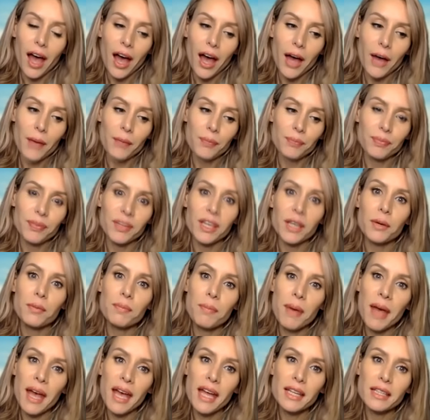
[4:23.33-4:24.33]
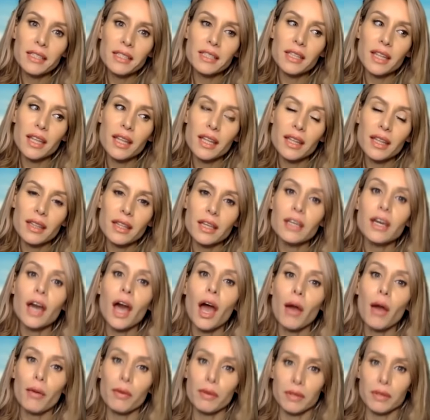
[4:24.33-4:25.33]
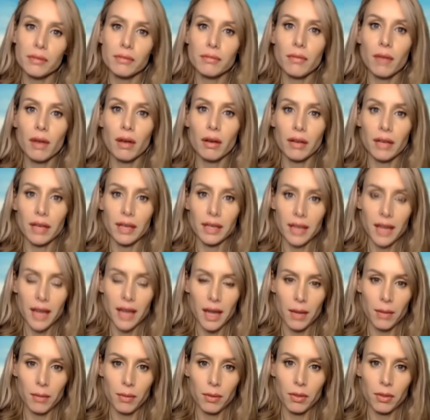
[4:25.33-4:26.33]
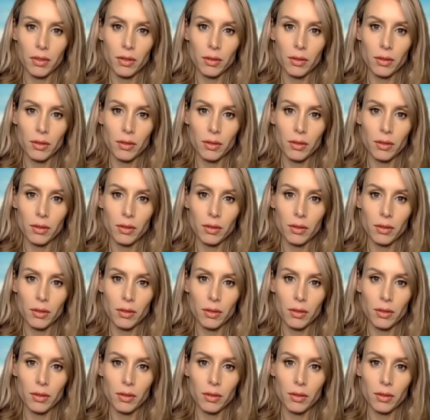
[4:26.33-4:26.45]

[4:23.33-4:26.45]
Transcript: Um, compared to the, the current market cap